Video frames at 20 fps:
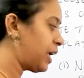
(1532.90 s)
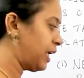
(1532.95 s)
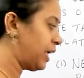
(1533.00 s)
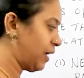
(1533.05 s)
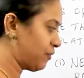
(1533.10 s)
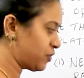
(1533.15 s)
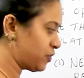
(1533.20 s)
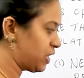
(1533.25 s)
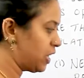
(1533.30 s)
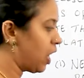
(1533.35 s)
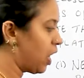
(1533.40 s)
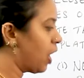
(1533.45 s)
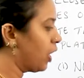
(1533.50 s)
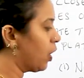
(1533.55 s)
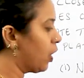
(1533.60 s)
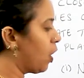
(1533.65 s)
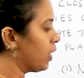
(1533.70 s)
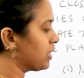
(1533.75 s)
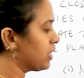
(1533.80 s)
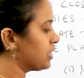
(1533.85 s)

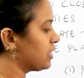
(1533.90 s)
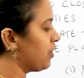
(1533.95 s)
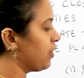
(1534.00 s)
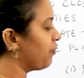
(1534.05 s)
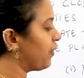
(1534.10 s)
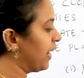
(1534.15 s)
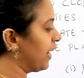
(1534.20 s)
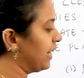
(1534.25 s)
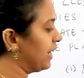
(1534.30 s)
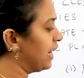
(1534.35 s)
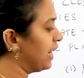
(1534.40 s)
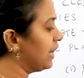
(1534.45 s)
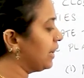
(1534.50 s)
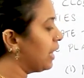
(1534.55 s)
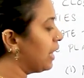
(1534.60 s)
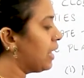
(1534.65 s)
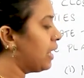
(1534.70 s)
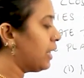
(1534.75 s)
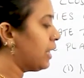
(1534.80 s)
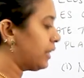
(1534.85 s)
epsilon naught is the final
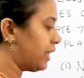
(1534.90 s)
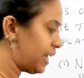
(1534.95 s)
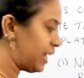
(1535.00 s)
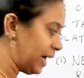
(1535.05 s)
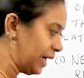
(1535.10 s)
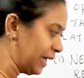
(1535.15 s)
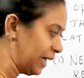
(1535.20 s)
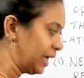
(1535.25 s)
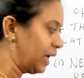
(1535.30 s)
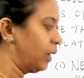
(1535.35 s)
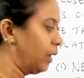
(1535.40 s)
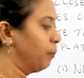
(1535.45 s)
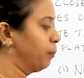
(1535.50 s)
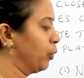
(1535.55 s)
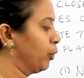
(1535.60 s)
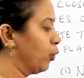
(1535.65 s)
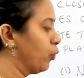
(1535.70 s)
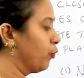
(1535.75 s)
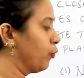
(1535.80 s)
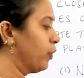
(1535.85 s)
theoretical
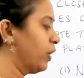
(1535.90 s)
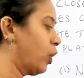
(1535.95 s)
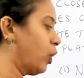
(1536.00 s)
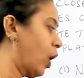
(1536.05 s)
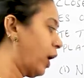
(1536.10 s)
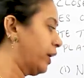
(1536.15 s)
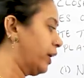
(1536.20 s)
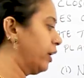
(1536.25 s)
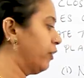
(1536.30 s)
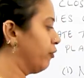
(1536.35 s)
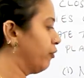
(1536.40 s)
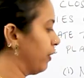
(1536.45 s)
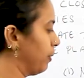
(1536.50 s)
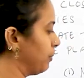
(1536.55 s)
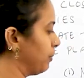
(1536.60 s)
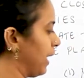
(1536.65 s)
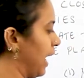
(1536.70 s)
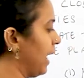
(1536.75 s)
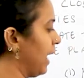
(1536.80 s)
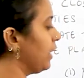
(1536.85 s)
proof. We got it
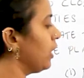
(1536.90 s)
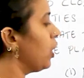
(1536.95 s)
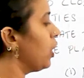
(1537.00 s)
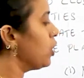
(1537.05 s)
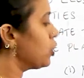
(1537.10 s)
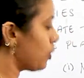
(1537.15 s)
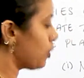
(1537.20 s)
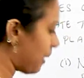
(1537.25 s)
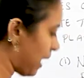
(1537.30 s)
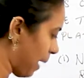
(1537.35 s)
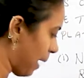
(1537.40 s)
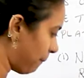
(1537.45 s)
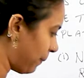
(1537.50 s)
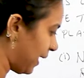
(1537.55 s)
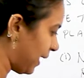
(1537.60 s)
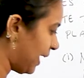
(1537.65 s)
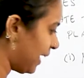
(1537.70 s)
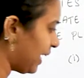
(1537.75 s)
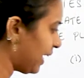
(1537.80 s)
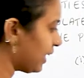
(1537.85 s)
from that. So by
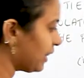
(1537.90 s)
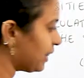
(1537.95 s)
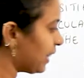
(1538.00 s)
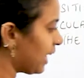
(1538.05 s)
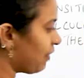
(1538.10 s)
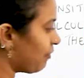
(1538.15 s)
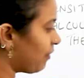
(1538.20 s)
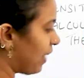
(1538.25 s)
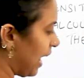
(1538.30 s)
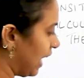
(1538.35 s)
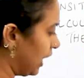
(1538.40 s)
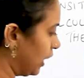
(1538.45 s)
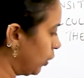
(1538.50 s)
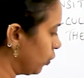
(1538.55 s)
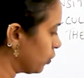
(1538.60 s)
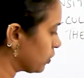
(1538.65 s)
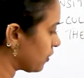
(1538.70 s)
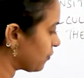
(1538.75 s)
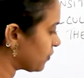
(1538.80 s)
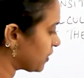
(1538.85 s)
applying the
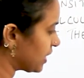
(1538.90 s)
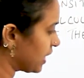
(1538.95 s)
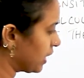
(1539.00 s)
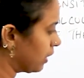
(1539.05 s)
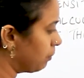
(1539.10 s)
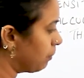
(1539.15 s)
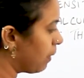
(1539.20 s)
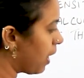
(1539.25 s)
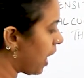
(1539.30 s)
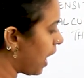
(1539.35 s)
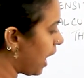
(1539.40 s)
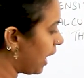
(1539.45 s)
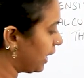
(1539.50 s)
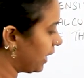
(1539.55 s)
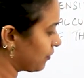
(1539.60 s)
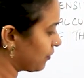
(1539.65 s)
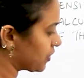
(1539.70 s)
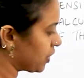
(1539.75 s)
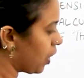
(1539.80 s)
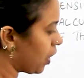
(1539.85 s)
values of sigma and
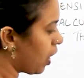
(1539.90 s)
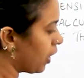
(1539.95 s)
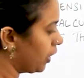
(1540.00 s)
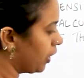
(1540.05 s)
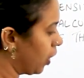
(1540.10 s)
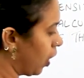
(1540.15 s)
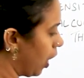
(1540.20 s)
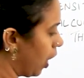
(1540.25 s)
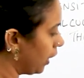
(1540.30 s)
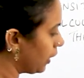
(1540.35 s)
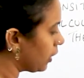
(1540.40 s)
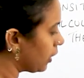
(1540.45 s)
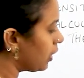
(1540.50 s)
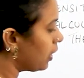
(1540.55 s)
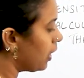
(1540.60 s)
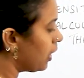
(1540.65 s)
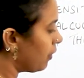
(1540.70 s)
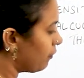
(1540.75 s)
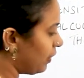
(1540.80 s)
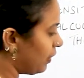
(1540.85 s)
epsilon naught,
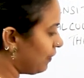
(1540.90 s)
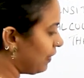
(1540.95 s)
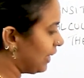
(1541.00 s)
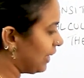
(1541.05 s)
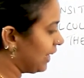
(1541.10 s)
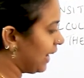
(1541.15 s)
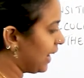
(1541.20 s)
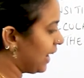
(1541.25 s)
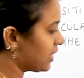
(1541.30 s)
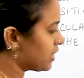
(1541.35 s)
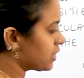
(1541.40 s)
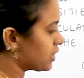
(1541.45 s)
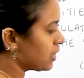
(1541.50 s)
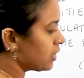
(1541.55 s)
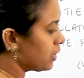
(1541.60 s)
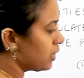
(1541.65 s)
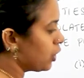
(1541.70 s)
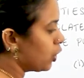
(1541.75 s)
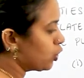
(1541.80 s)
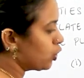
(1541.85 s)
we will get
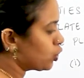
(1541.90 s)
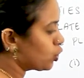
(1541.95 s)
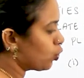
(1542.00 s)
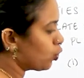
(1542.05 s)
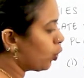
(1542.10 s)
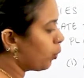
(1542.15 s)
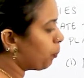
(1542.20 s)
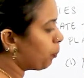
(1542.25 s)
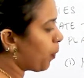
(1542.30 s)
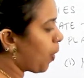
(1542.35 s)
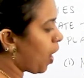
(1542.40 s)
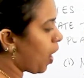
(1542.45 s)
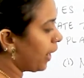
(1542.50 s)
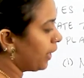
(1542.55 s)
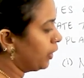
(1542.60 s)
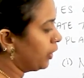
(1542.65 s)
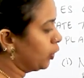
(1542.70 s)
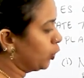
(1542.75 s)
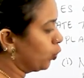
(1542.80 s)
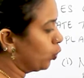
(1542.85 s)

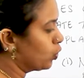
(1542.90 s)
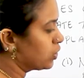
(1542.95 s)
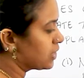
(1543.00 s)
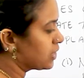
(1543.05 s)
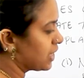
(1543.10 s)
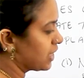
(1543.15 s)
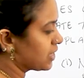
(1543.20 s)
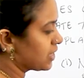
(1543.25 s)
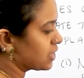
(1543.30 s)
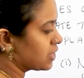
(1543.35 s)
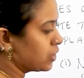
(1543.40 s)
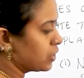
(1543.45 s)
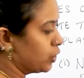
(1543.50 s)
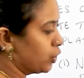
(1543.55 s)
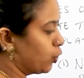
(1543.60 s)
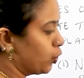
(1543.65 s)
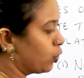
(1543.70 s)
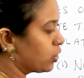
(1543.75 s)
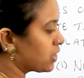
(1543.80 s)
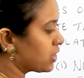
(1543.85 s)
2.26
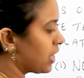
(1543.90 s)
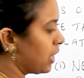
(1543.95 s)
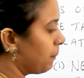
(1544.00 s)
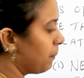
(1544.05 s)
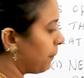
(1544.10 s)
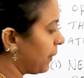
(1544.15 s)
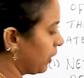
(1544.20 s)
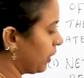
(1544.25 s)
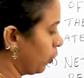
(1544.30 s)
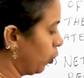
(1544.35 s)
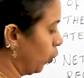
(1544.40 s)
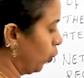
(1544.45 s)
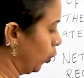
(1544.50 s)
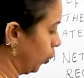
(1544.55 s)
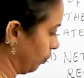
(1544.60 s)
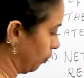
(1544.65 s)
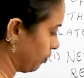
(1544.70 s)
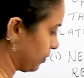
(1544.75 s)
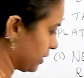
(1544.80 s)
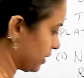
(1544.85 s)
Newton per
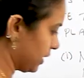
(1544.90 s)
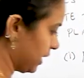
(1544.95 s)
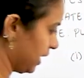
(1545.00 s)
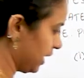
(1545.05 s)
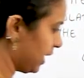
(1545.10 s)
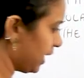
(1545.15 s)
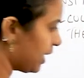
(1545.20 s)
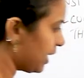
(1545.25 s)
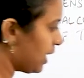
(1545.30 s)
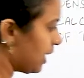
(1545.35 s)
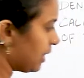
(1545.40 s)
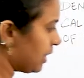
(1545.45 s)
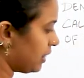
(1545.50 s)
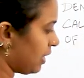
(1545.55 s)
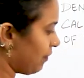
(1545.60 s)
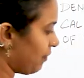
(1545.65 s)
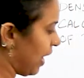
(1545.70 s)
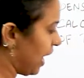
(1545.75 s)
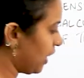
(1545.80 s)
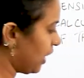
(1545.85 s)
Coulomb. See,
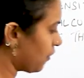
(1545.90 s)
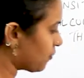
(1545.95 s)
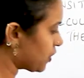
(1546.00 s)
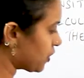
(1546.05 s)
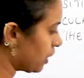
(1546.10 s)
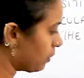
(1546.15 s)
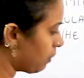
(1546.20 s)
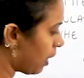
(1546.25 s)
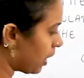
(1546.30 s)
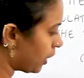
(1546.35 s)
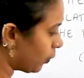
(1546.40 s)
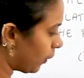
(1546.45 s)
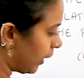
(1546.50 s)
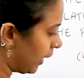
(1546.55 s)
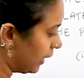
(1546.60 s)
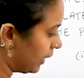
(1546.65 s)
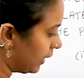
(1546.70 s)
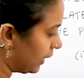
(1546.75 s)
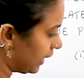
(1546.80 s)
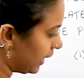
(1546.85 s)
the value of sigma
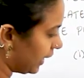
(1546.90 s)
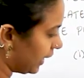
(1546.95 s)
20